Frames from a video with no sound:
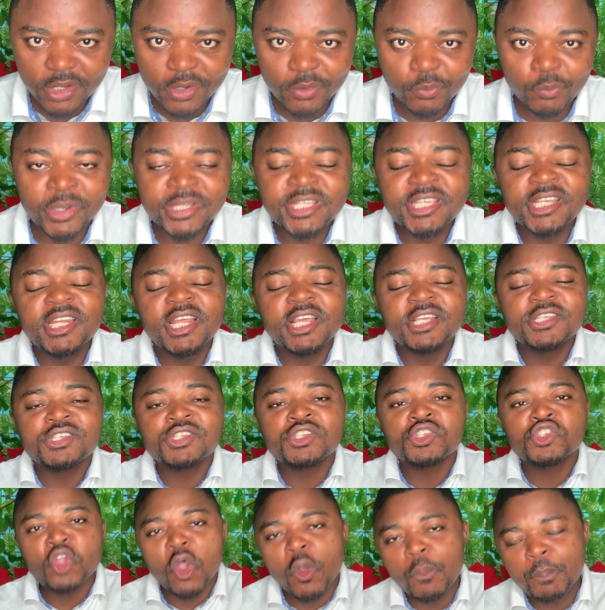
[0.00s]
What's in the
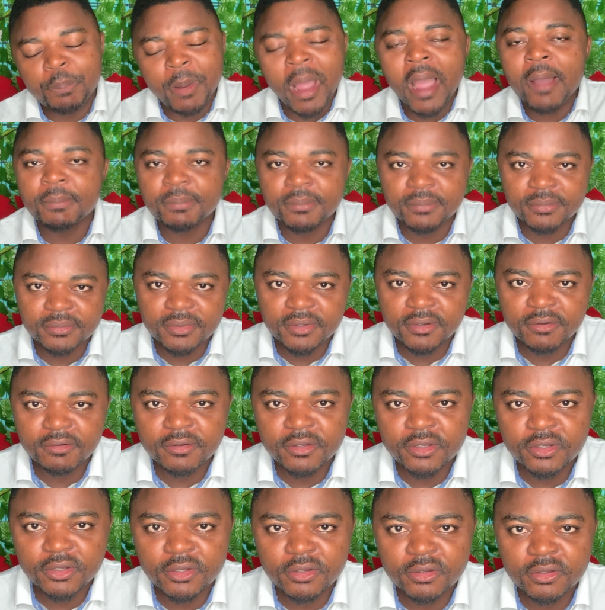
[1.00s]
stopper
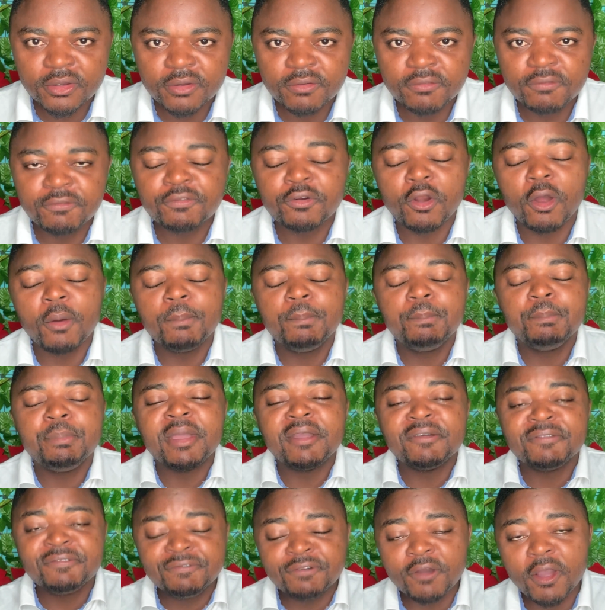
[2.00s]
from
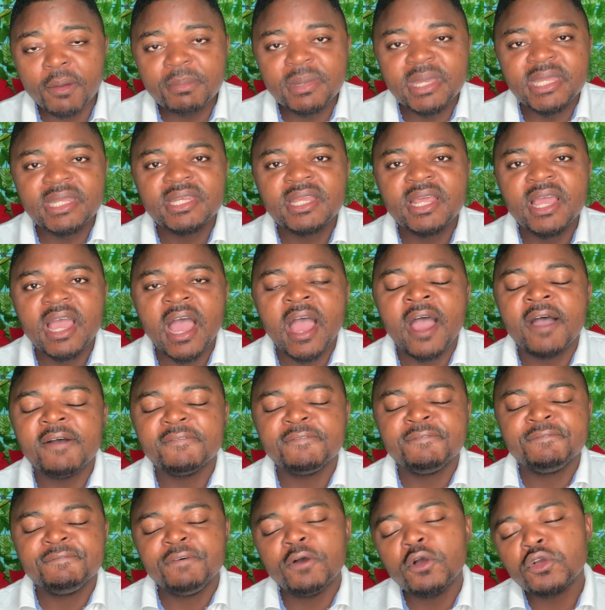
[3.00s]
performing and
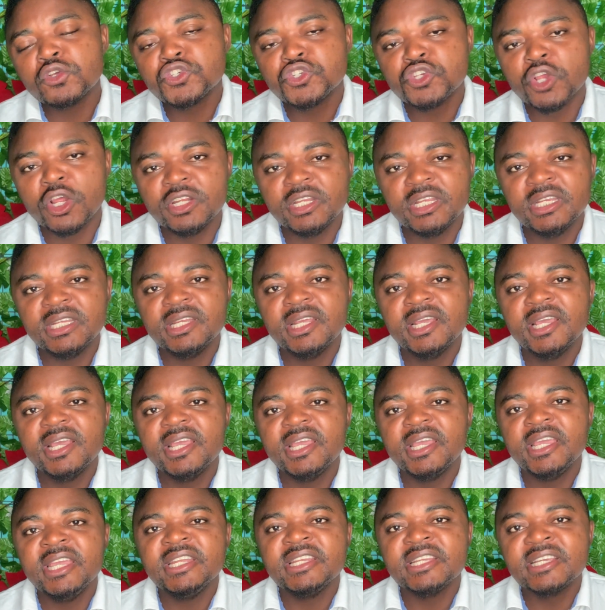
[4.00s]
functioning
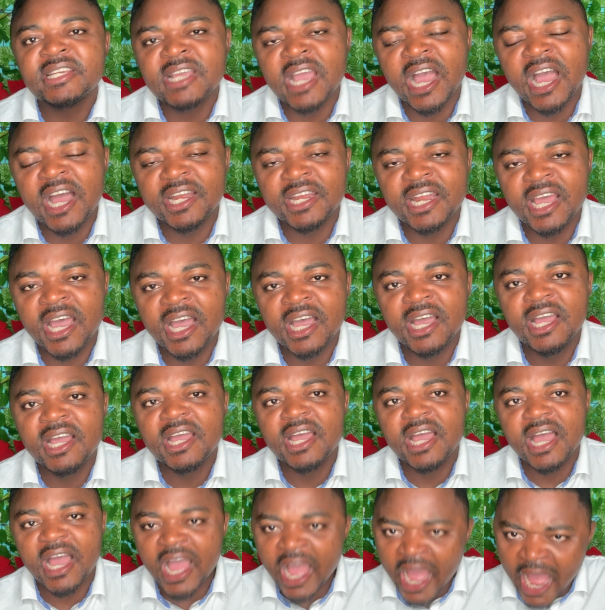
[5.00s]
in Ghana
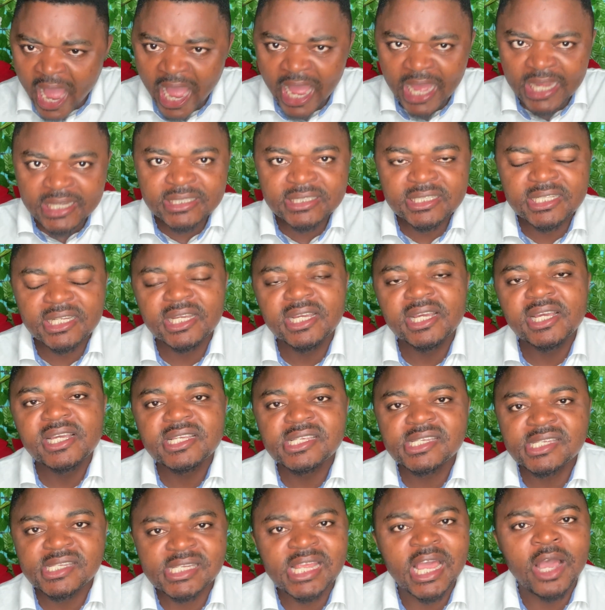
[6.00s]
and
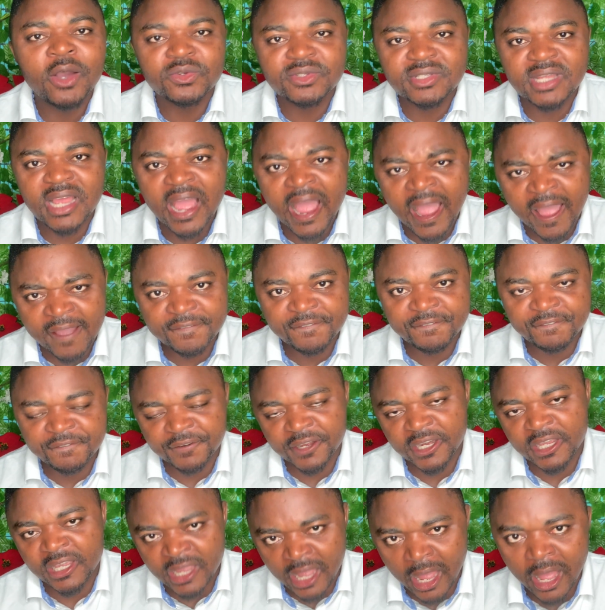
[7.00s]
South
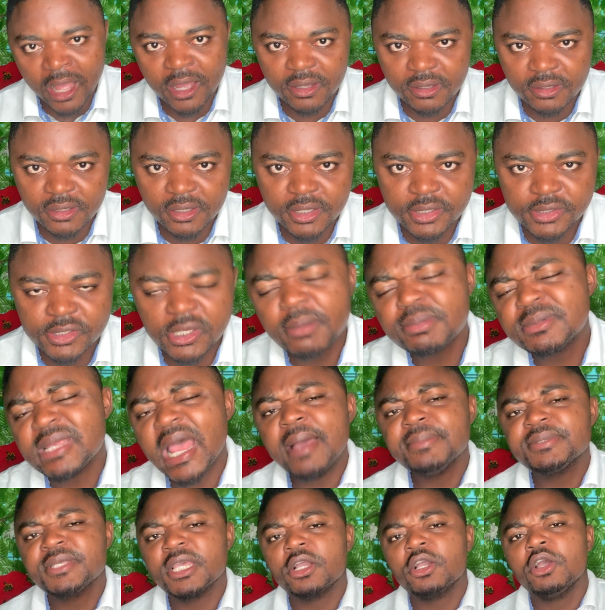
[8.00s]
Africa?
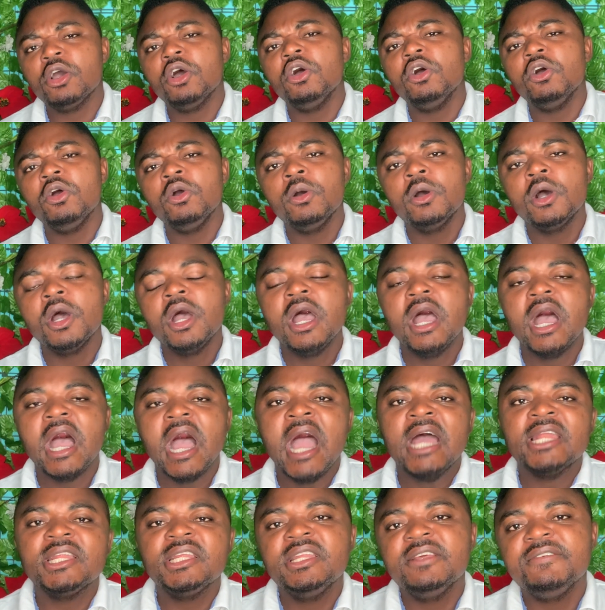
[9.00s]
Sometimes ago,
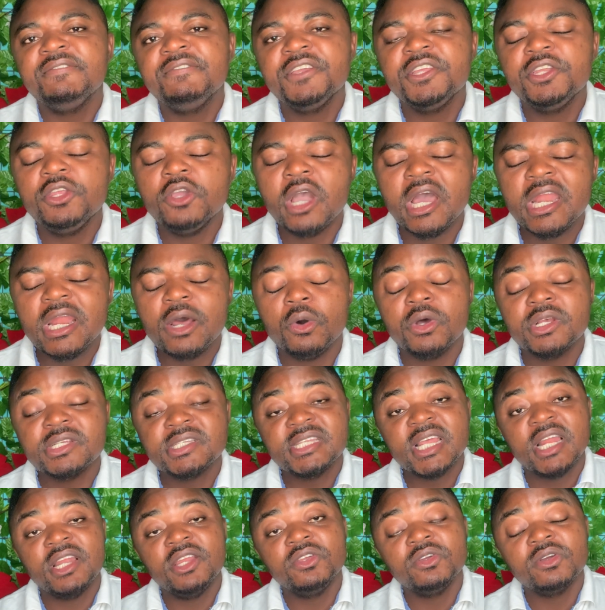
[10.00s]
I did a video and I was
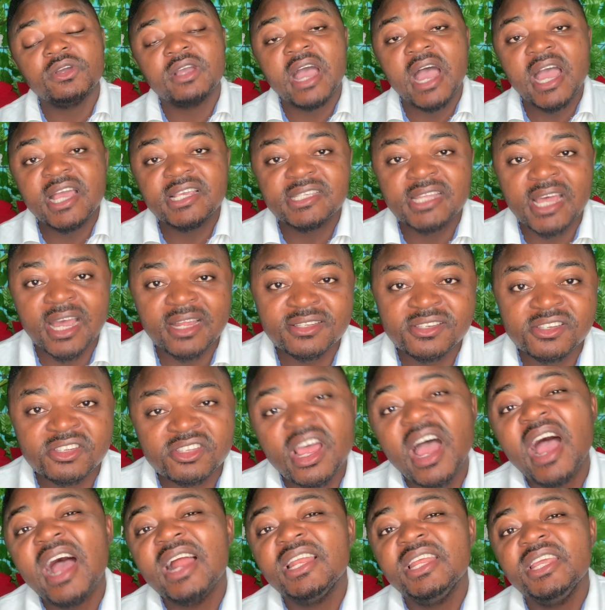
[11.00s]
telling you guys that
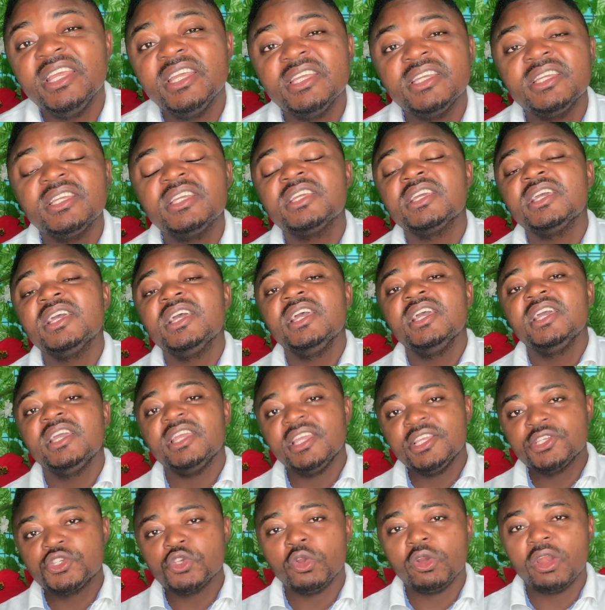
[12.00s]
Starlink
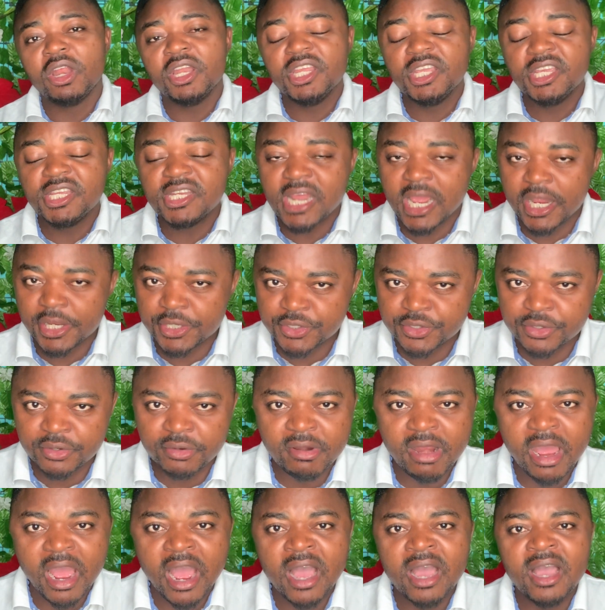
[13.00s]
is already in
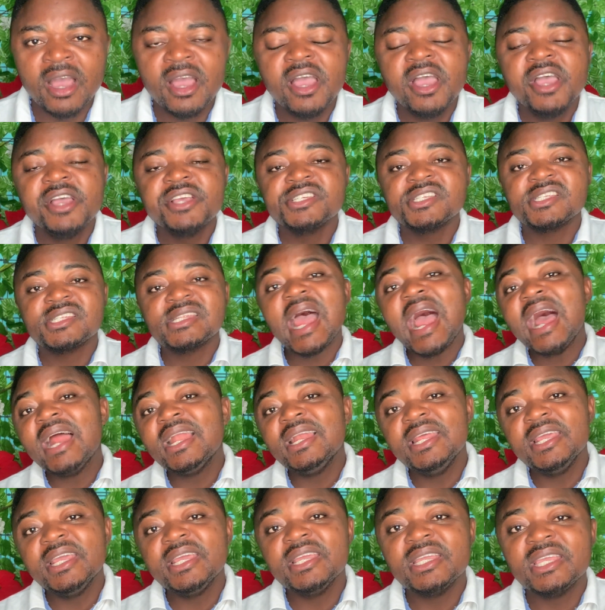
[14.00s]
Nigeria.
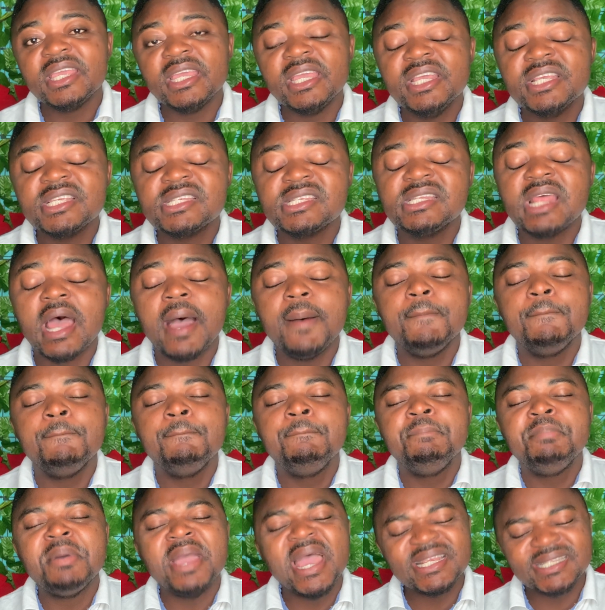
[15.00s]
Starlink is the
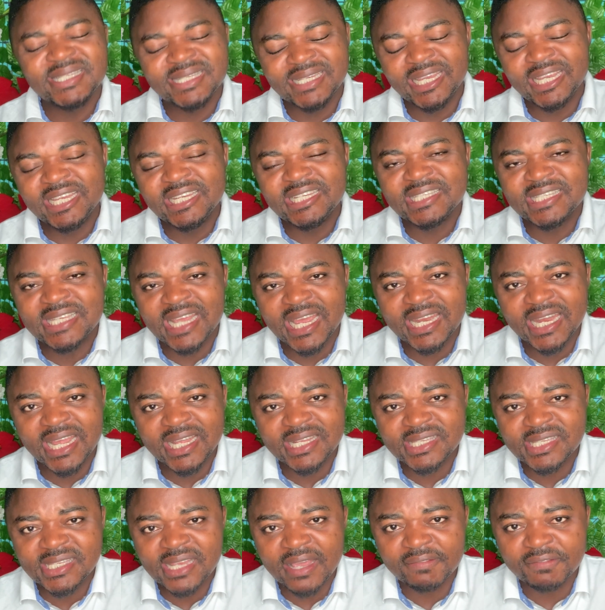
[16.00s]
best
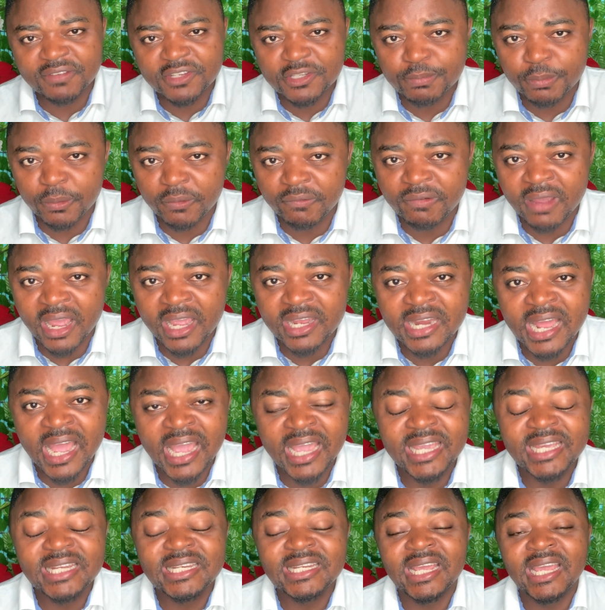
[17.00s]
internet service provider
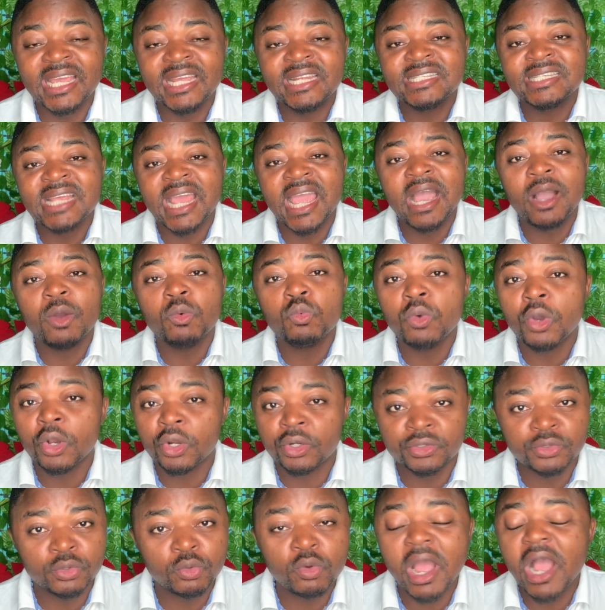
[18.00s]
in the entire
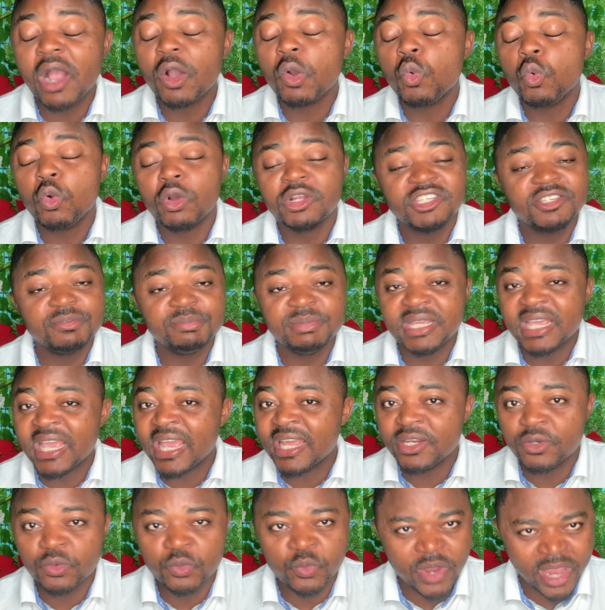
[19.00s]
world. Go and quote me
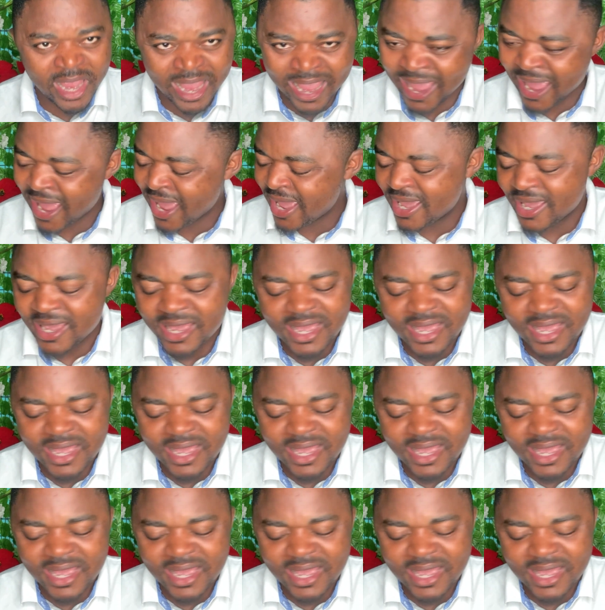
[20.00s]
anywhere.